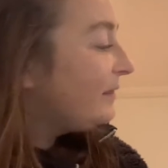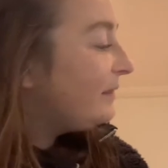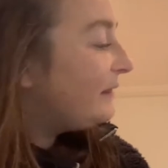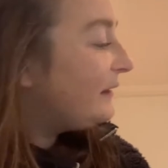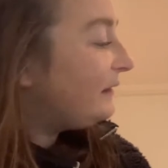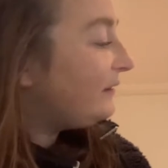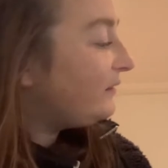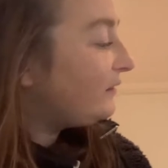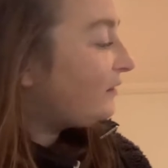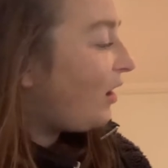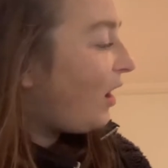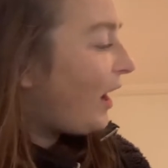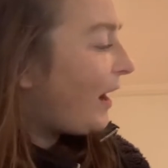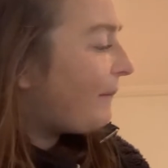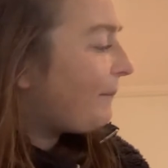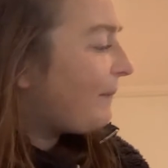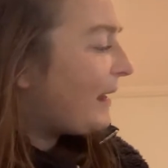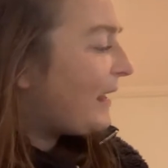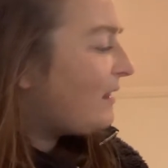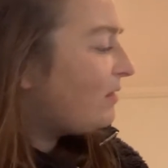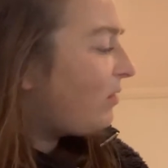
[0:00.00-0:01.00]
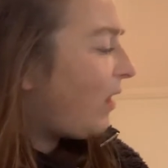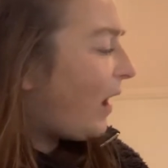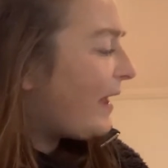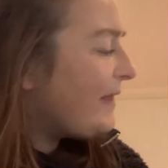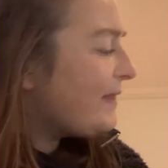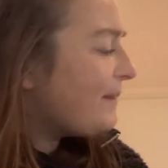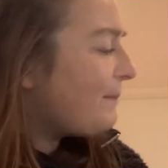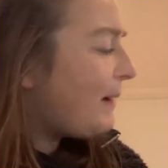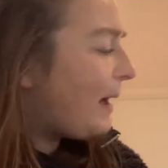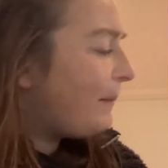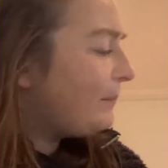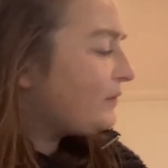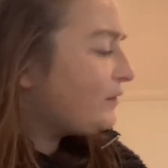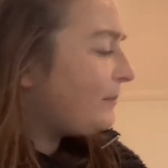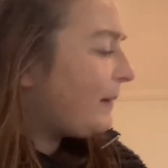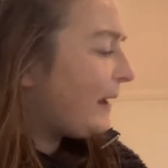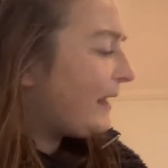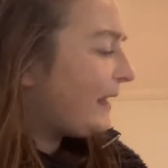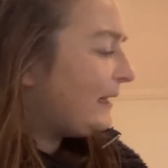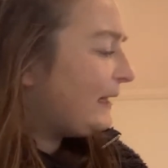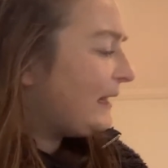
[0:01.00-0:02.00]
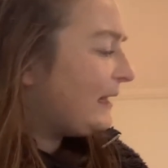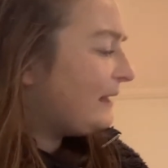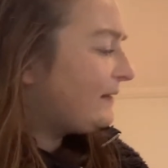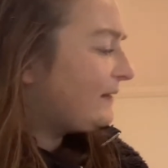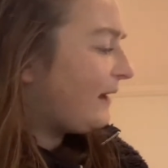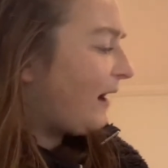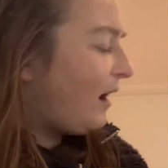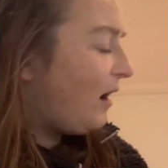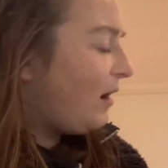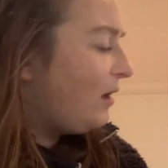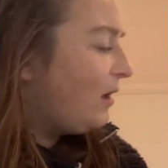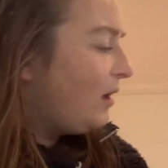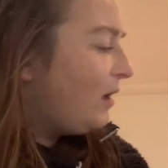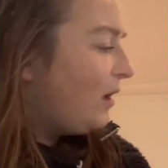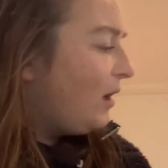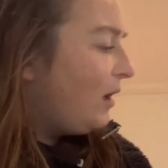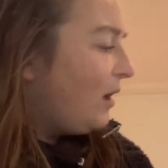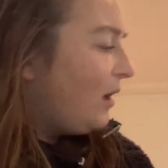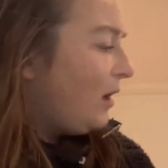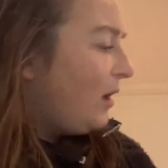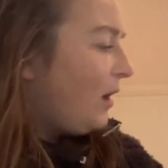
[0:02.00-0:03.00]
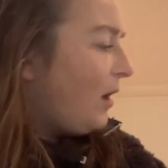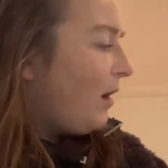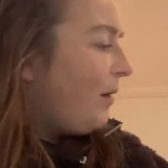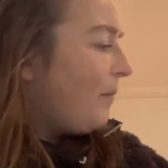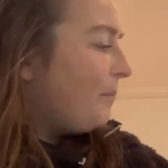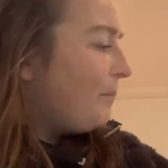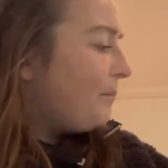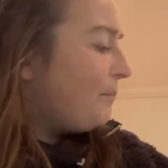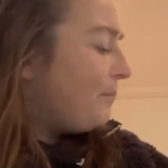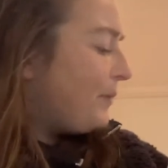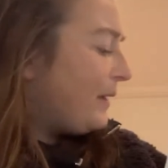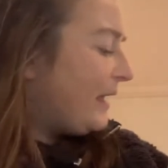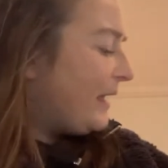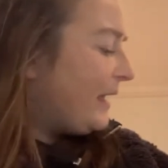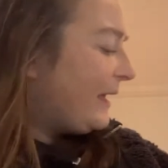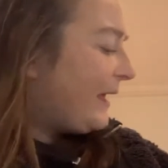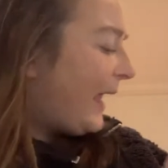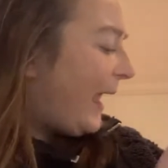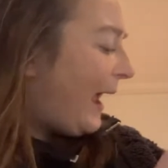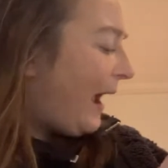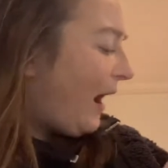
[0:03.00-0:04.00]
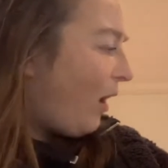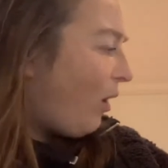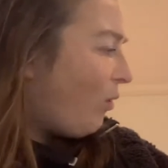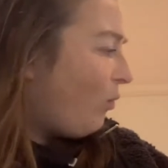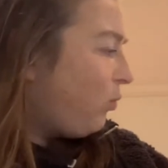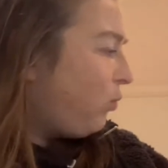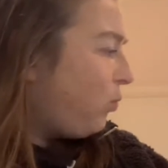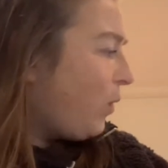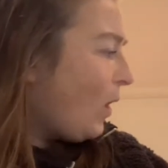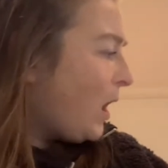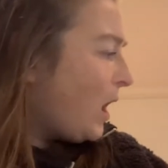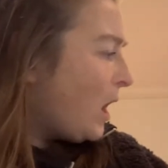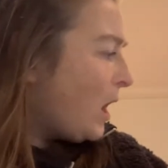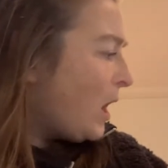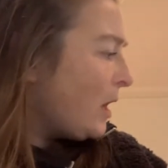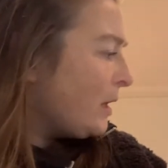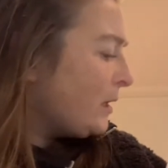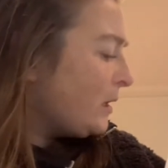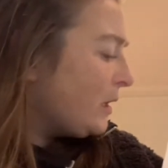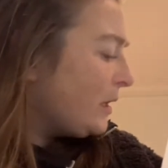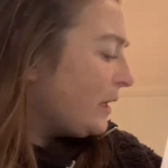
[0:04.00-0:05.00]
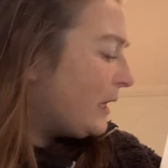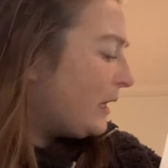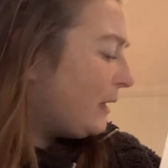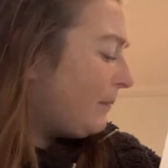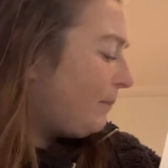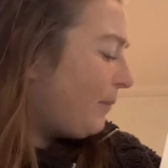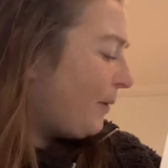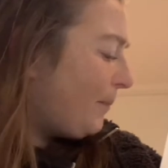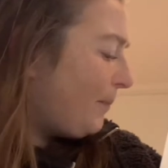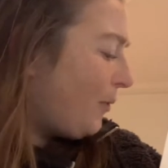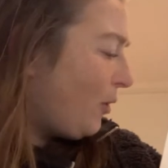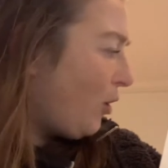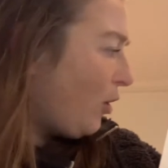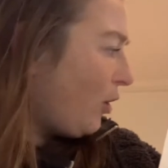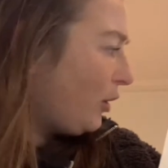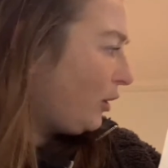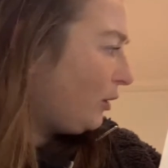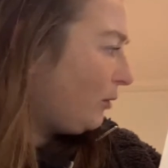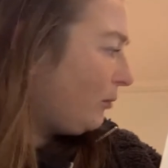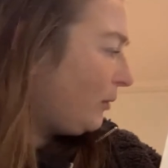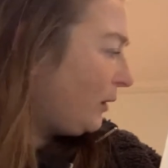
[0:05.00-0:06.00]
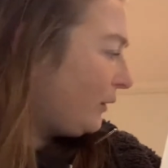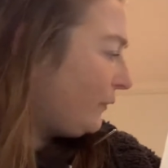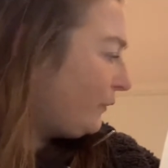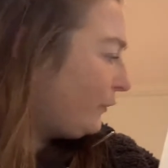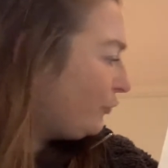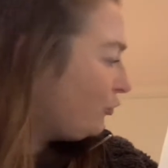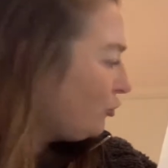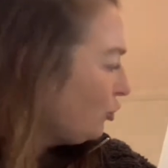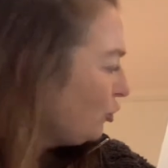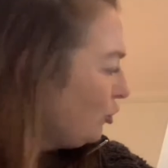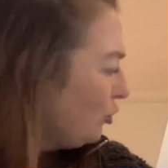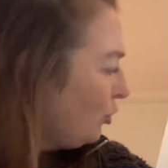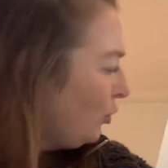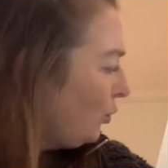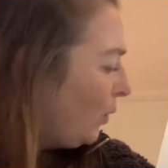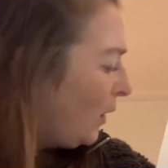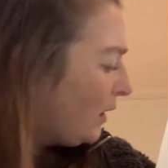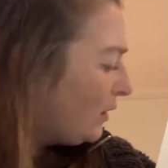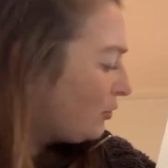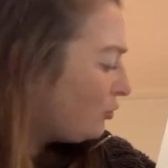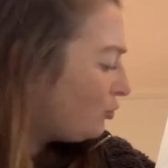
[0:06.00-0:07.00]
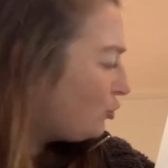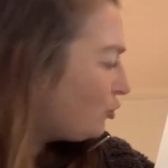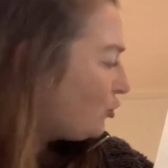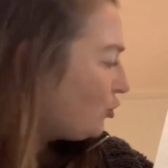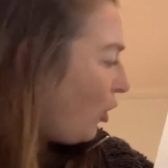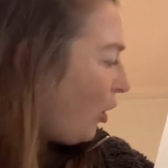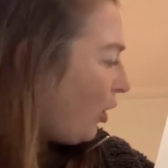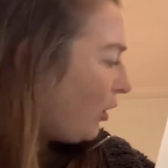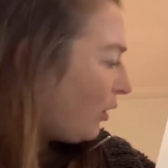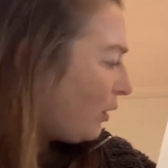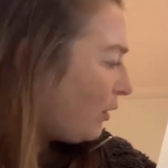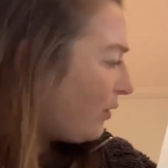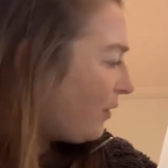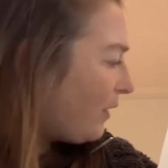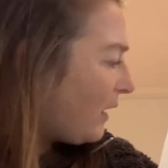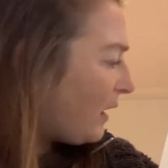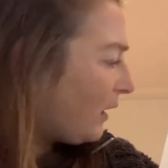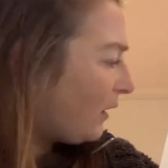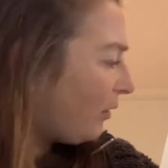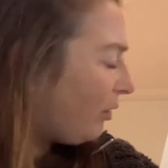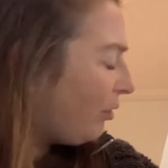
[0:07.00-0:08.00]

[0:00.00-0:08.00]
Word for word: This time he lined them up to make it easier. Big owl one, hippopotamus two, sock thing